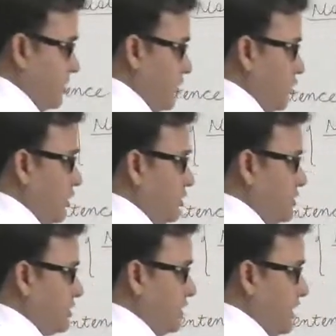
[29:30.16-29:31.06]
your not
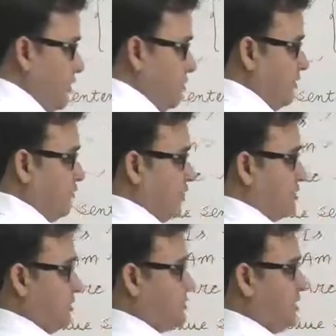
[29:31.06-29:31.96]
before a
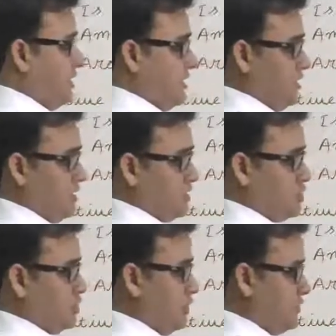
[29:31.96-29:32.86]
subject in a
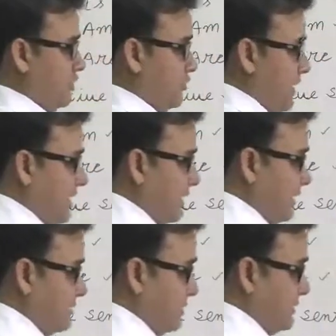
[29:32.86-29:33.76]
short form like
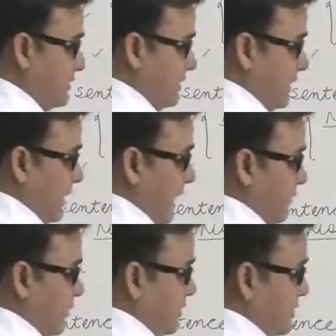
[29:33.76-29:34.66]
isn't,
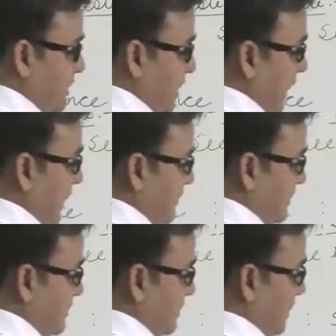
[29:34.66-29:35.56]
amn't,
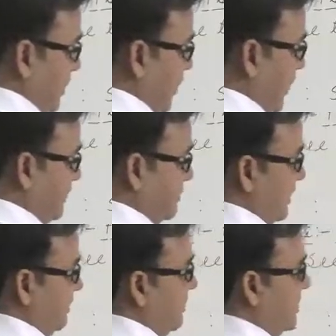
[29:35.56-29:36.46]
aren't, okay, the
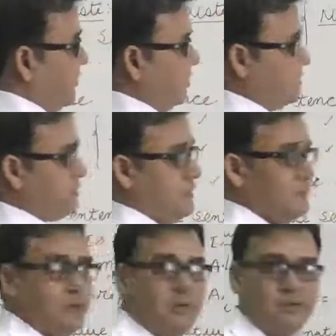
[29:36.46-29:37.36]
same will remain the same.
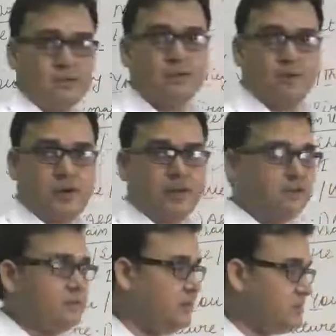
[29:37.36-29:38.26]
Okay,
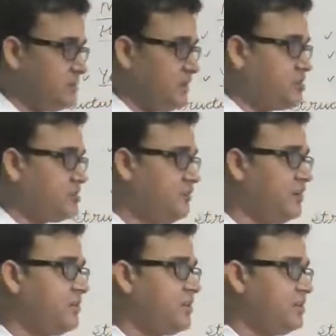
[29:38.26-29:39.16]
the structure will
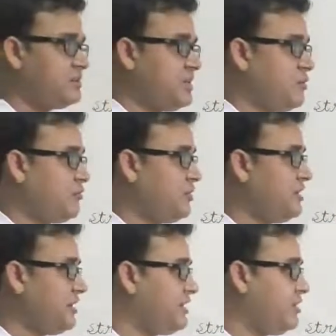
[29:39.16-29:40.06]
remain the same of your
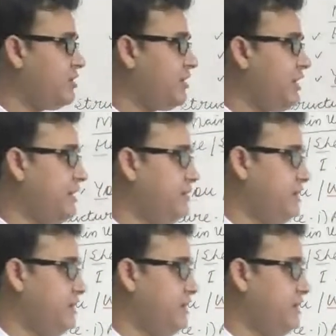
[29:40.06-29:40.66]
negative interrogative.